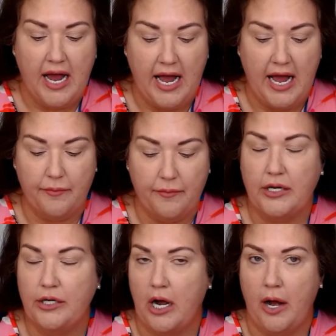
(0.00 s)

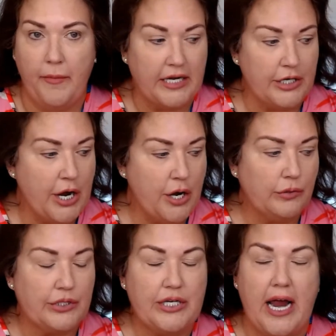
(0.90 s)
I'll make a
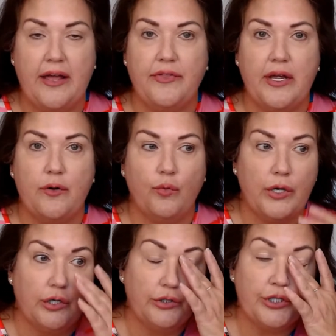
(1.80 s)
note and then
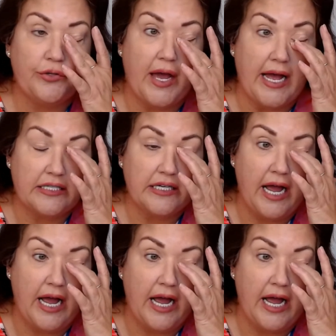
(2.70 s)
we'll do that,